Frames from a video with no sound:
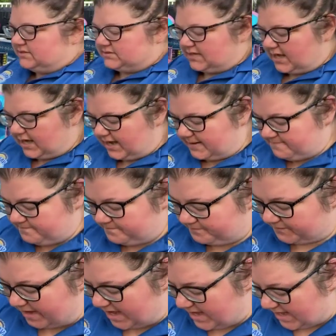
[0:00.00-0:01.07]
side.
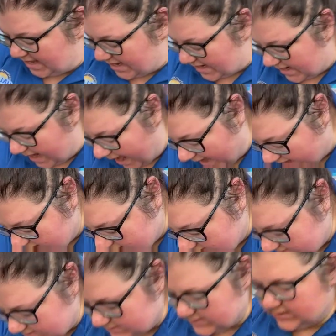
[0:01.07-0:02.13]

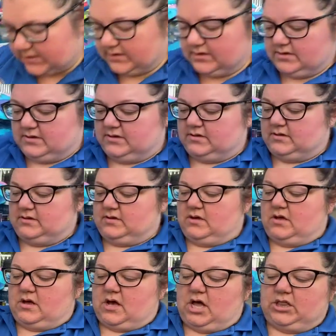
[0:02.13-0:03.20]
Next,
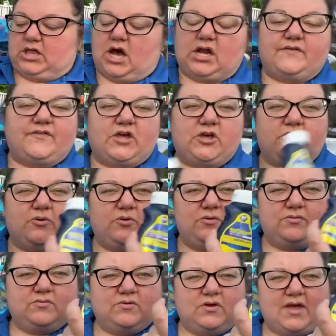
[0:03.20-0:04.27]
a lot of you
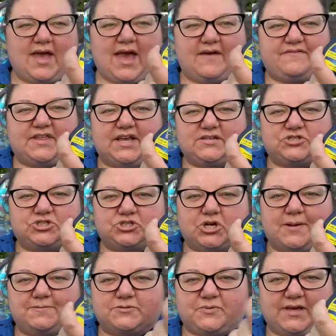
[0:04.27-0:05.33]
have these
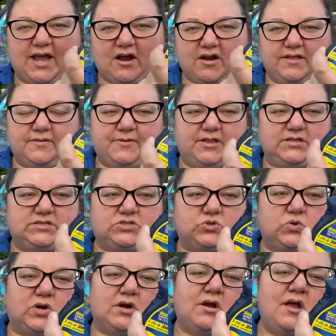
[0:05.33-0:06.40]
strips. We carry them in the
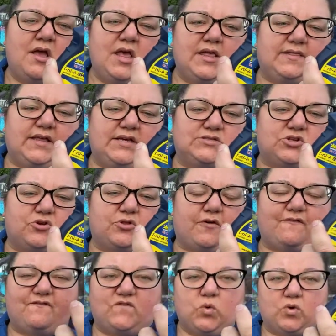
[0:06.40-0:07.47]
store. These are the
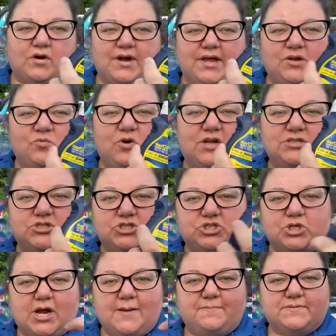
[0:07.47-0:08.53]
4-in-1
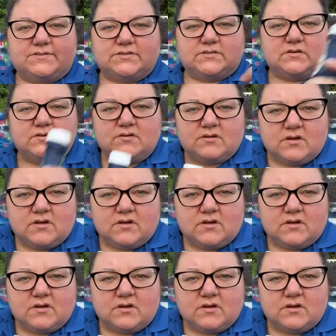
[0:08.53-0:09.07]
strips.